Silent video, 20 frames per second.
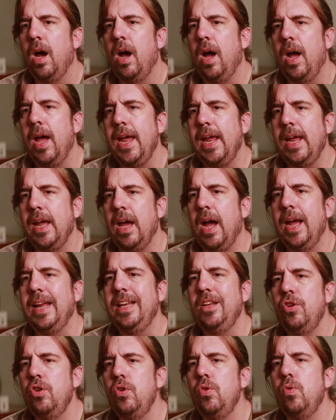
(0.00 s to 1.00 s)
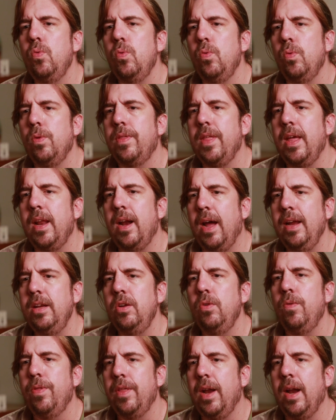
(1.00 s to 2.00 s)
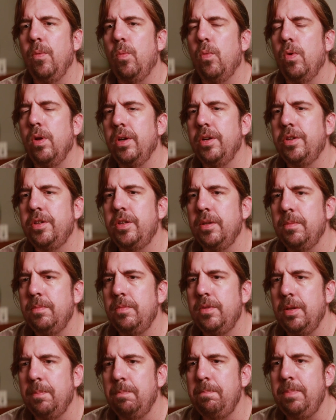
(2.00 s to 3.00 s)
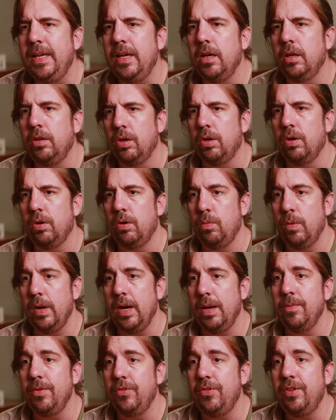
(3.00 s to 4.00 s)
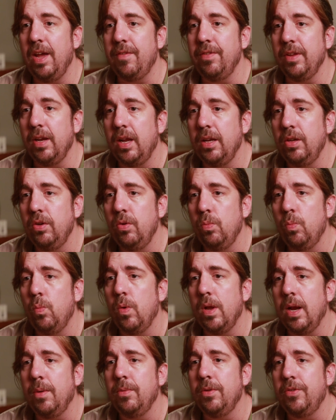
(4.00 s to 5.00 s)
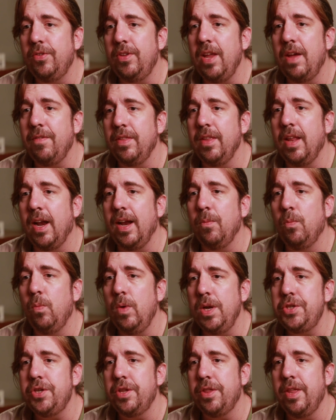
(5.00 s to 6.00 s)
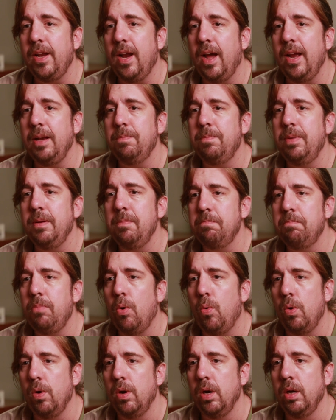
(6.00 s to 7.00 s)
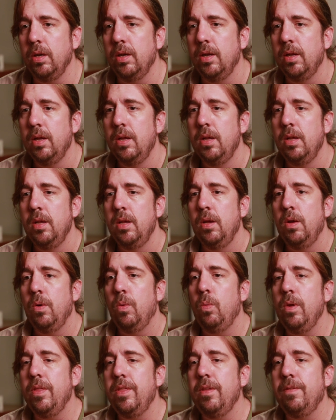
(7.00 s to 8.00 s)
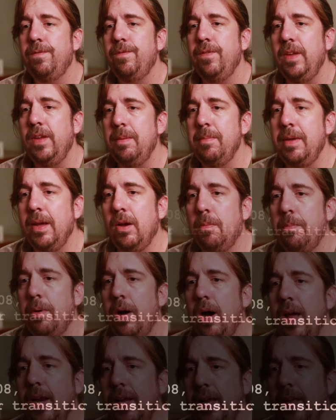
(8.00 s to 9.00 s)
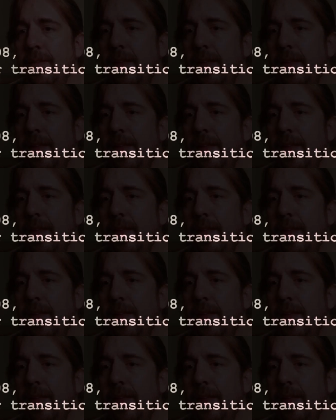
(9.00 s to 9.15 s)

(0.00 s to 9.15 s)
I knew that I wanted to be a girl when I was 7. I knew when I was 7 that I wished that I'd been born with a female body.